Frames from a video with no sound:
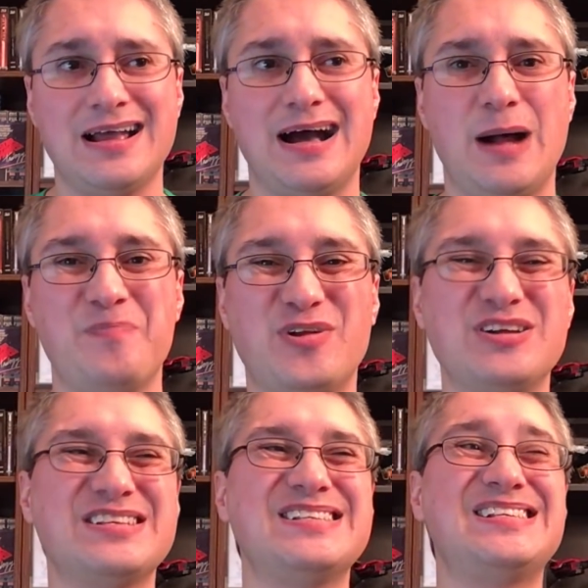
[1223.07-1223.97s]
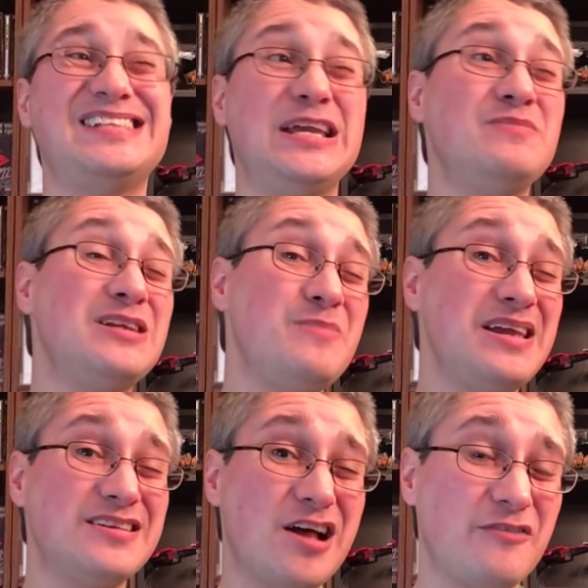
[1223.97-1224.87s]
There doesn't seem to
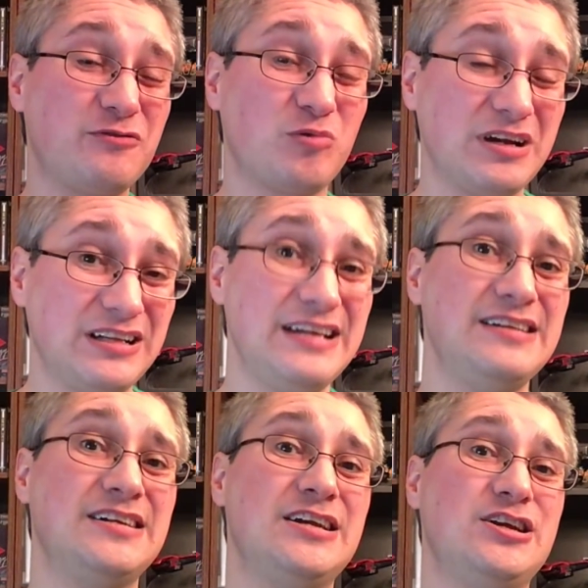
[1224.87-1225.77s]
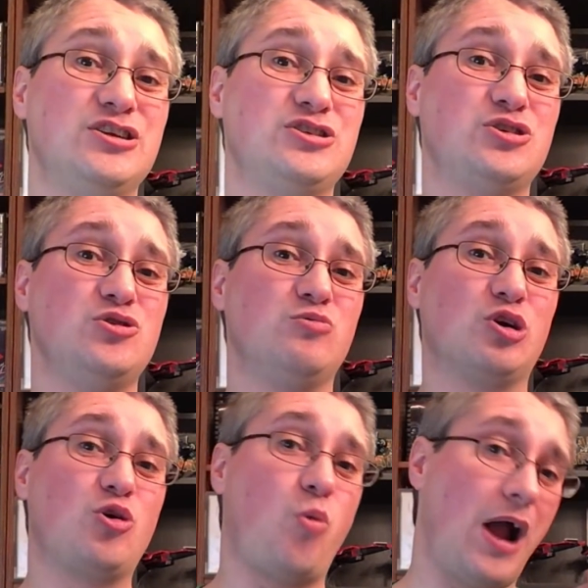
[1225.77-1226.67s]
be enough really to
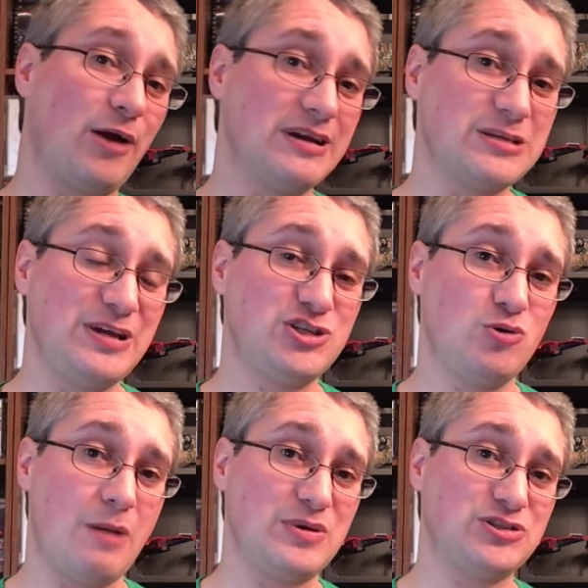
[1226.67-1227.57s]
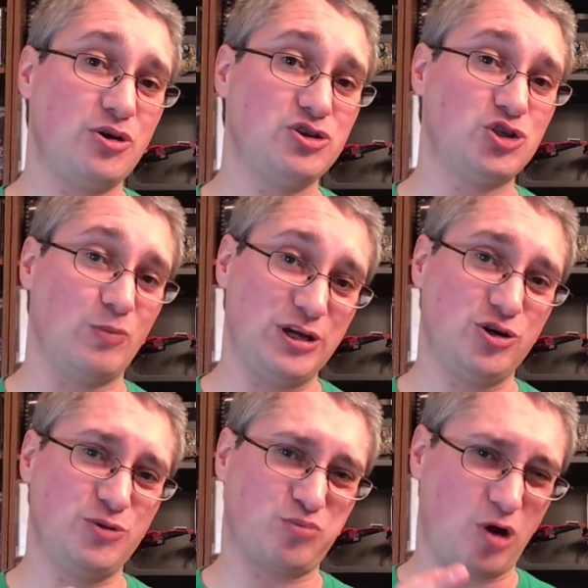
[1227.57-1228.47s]
require it to be two episodes, so we
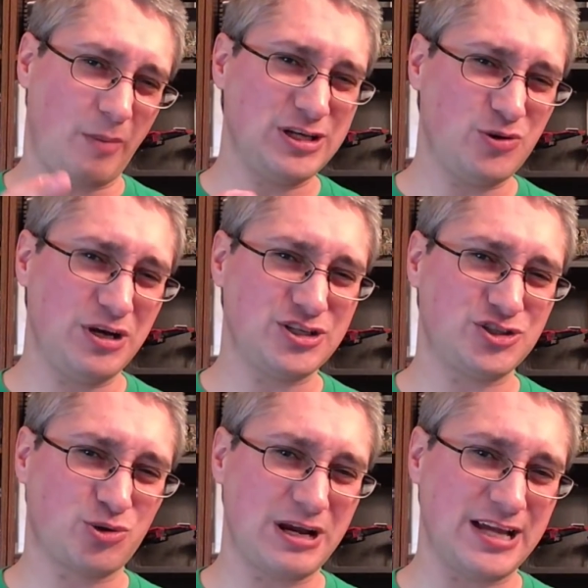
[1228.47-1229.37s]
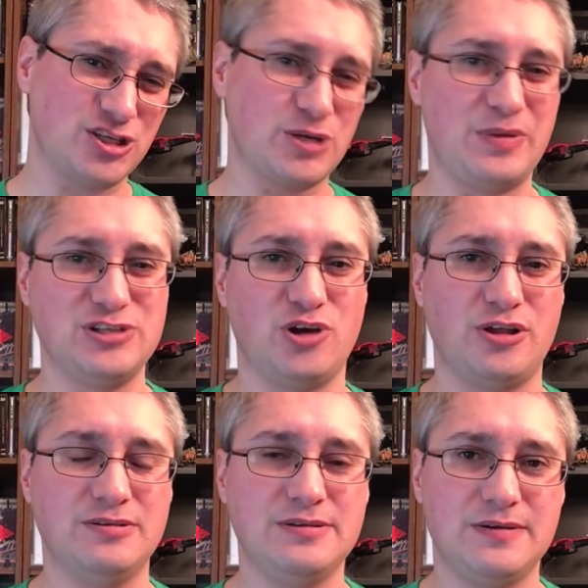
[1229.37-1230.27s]
could probably do it as three. It just depends
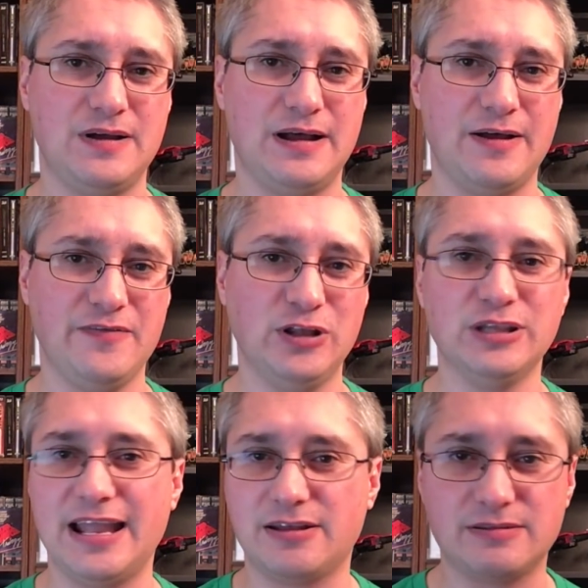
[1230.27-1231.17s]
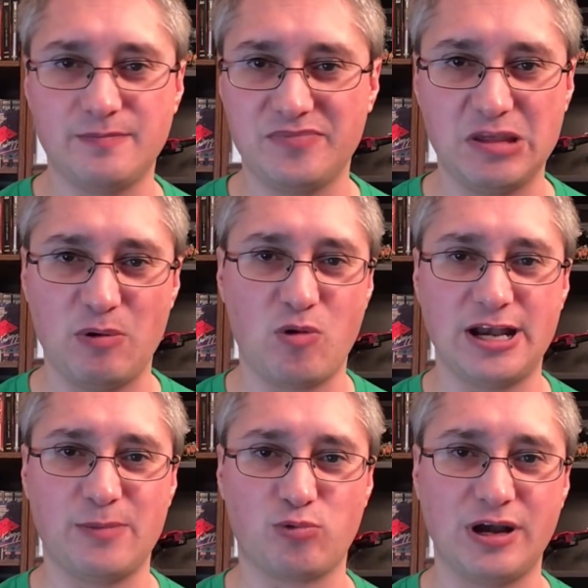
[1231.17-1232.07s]
on the length that we
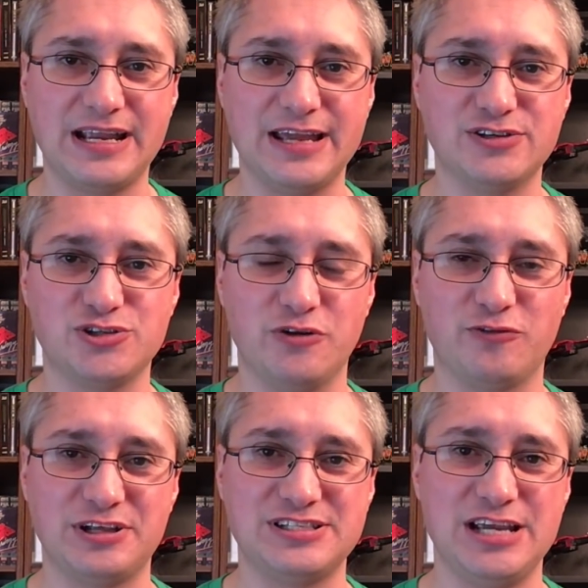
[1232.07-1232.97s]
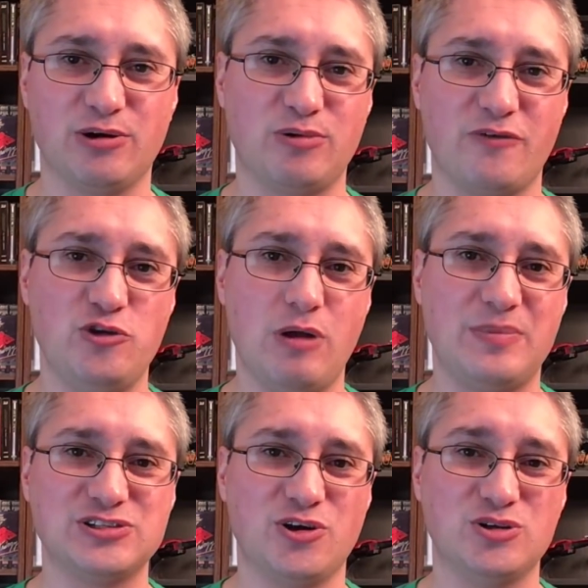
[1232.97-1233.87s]
wind up running into for these year in review
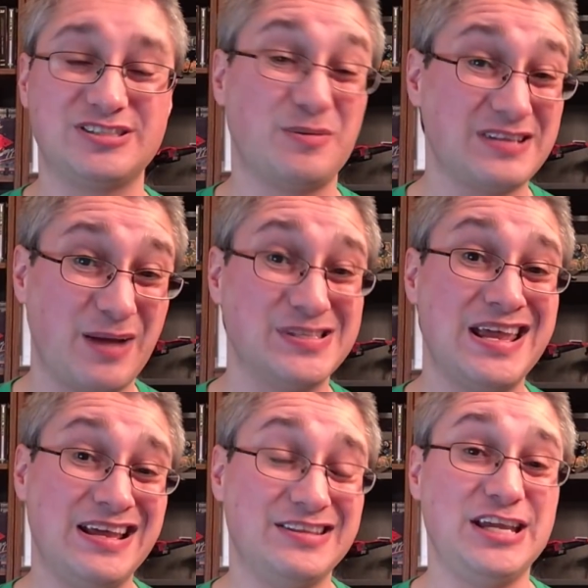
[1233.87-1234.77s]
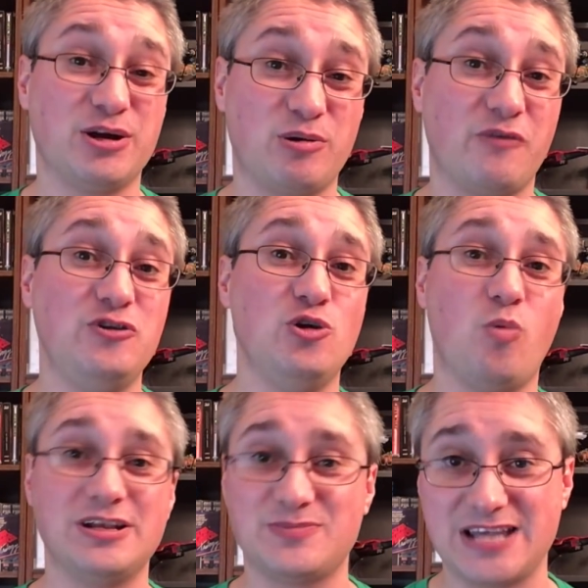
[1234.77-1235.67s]
episodes. Sometimes the year in review
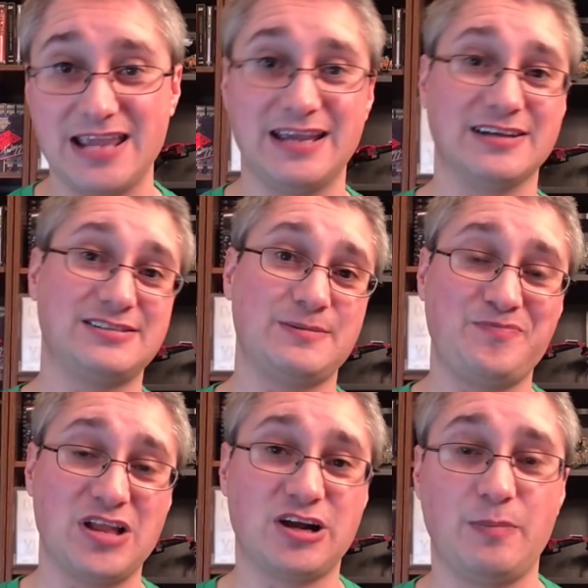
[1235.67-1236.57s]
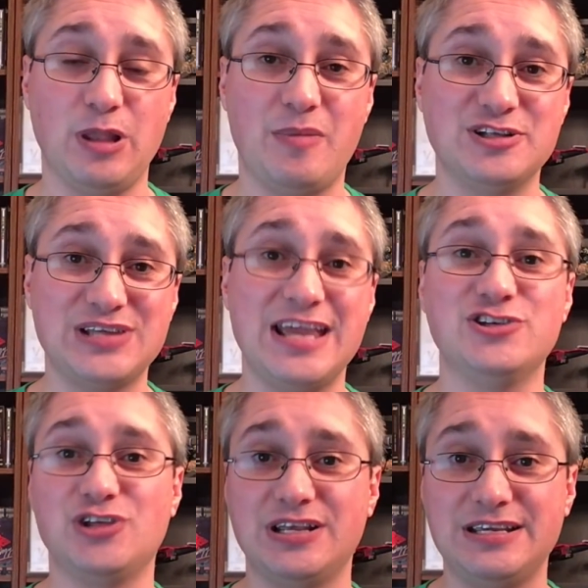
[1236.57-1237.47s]
winds up taking us a couple of months
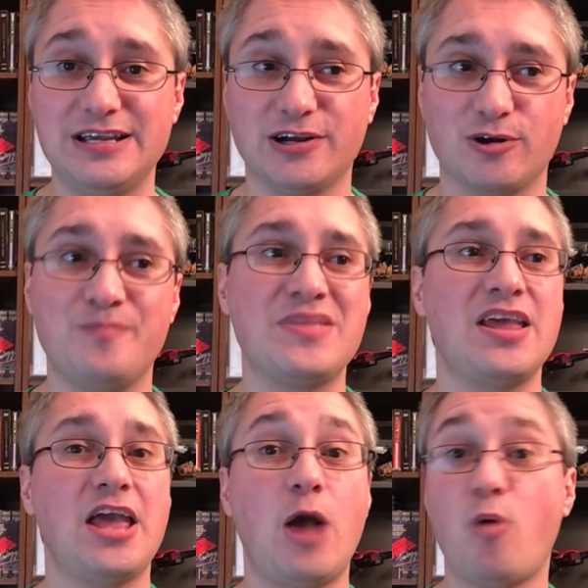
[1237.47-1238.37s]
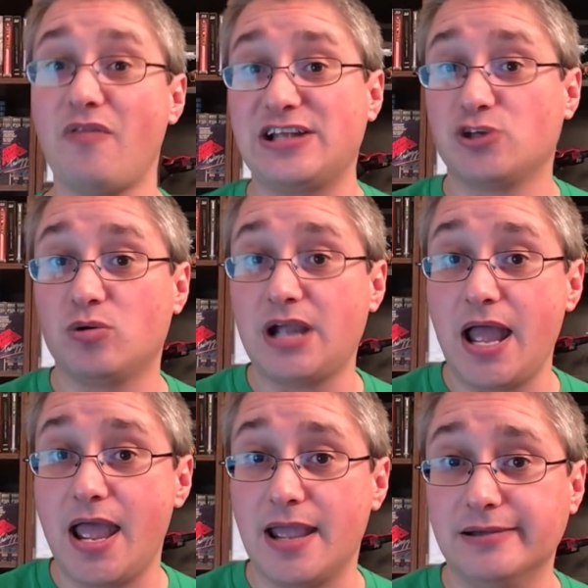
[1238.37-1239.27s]
into the year, and while that's
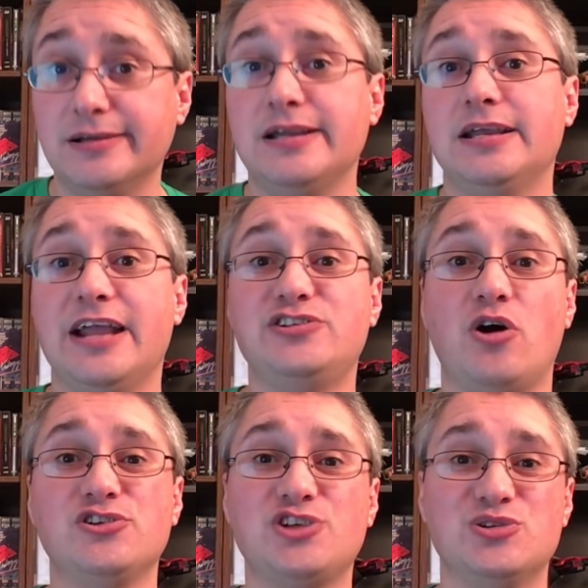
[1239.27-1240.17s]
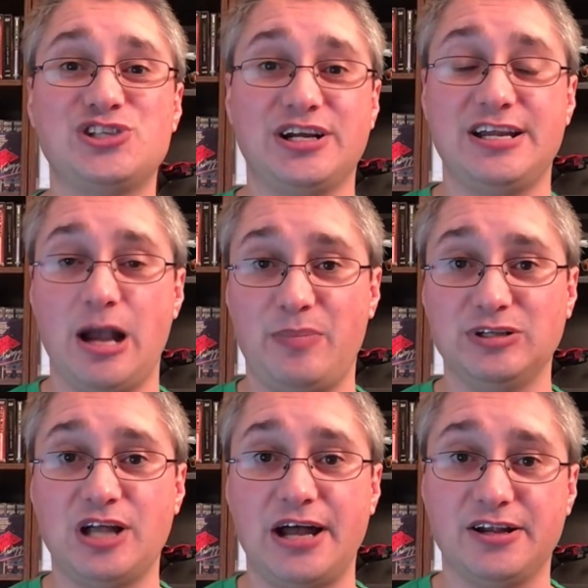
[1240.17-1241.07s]
okay, it's also sucking up a
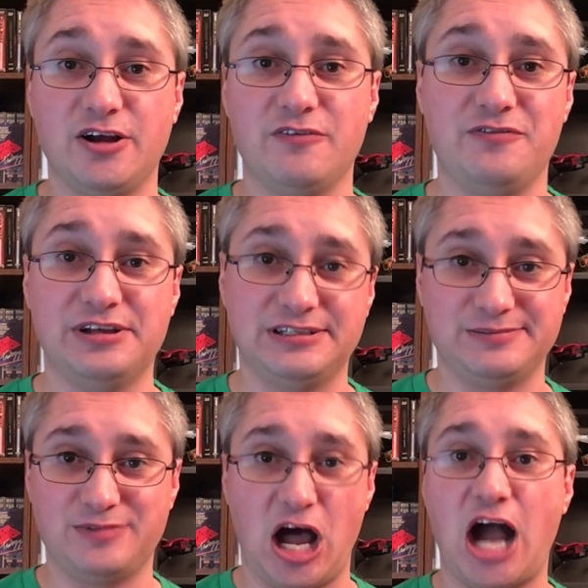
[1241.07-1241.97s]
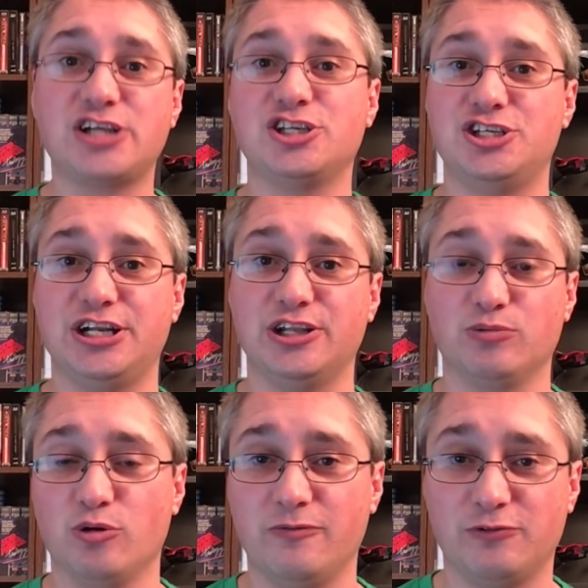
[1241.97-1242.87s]
lot of the oxygen in
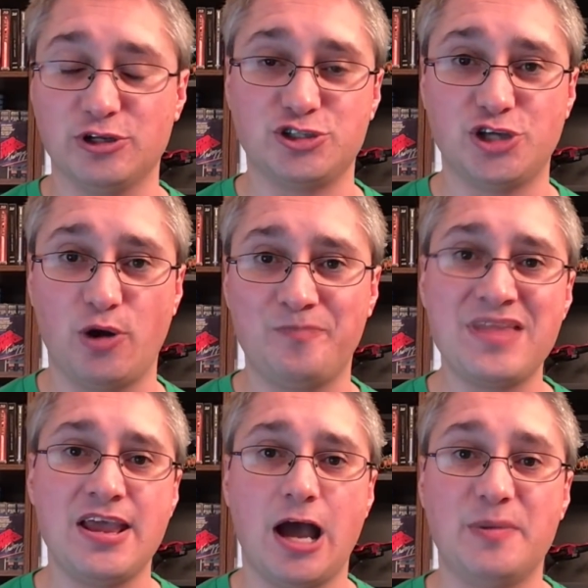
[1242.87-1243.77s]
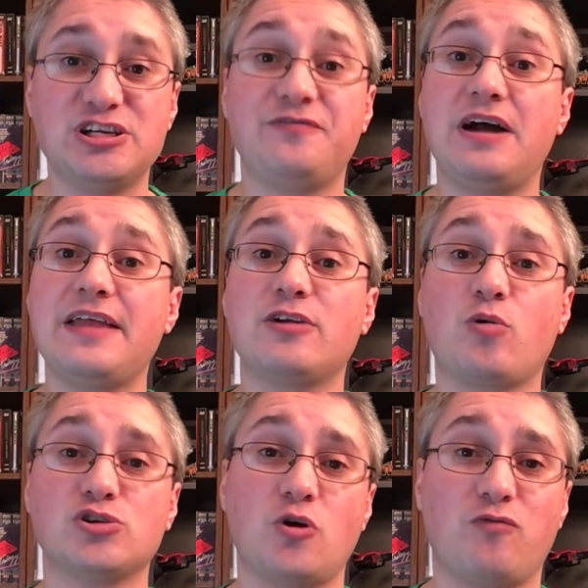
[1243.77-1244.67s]
the room for the show. But you can find that,
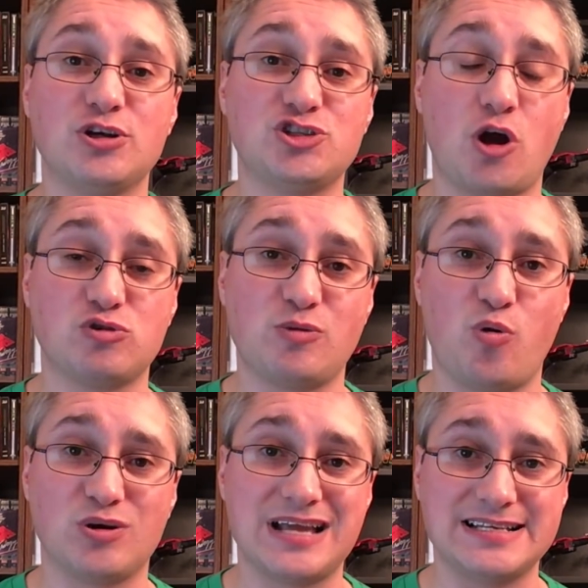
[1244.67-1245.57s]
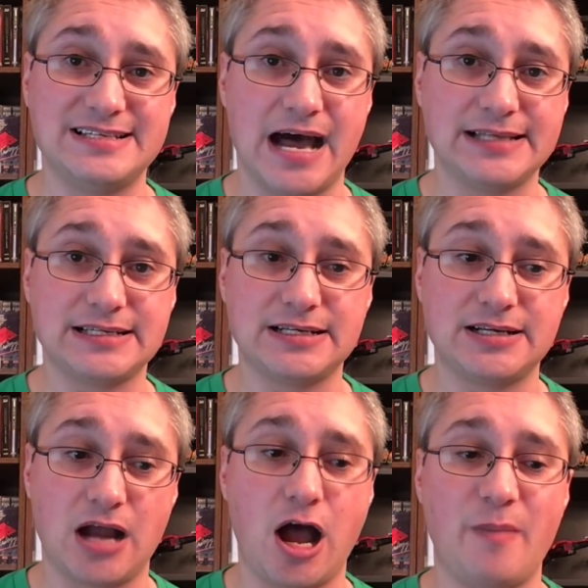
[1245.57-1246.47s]
of course, over at
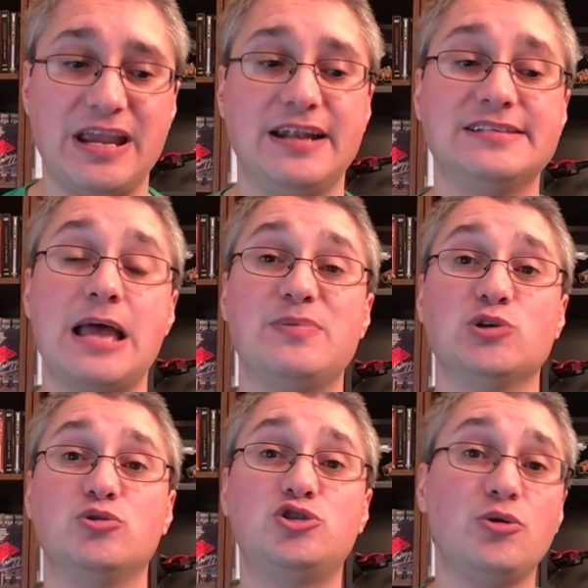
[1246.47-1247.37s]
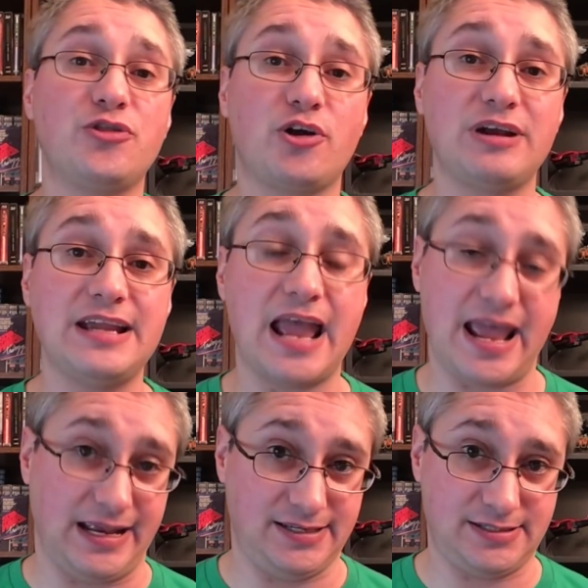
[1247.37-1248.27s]
StarWarsReport.com. Again, it's episode
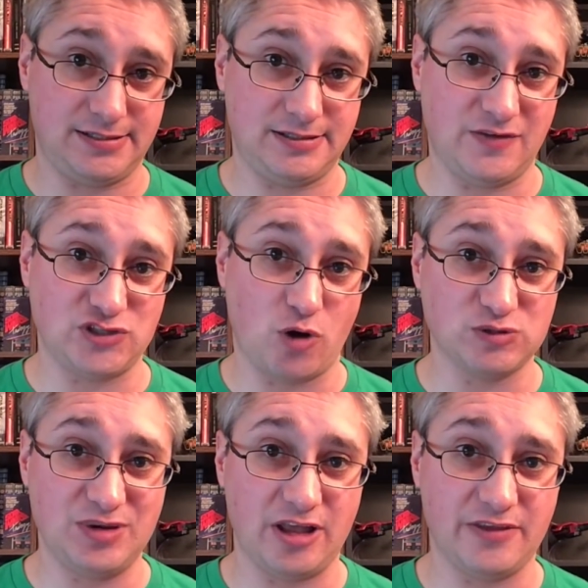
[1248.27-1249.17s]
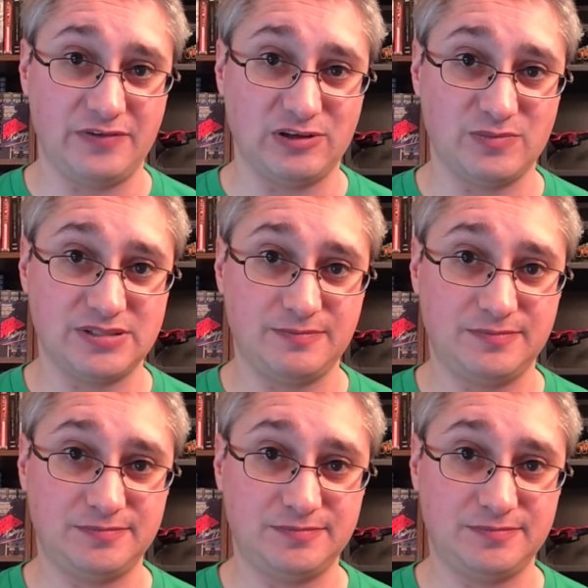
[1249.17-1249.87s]
238 of Star Wars Beyond the Films.